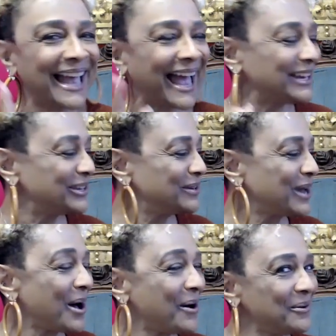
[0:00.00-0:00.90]
And you
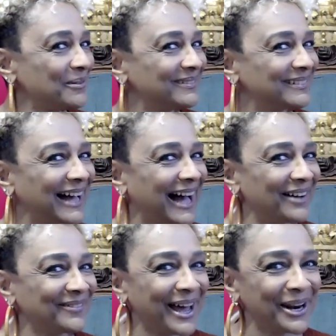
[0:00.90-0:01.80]
know,
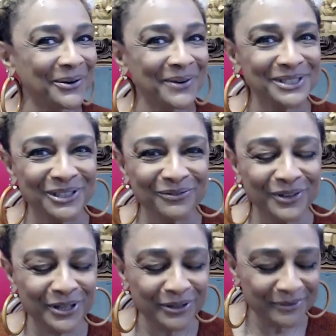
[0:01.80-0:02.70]
I've got a question for
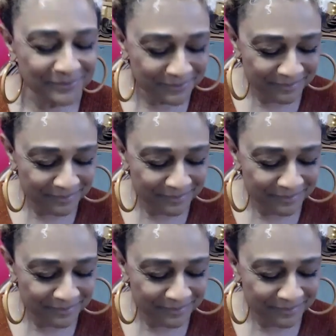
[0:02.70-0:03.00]
you.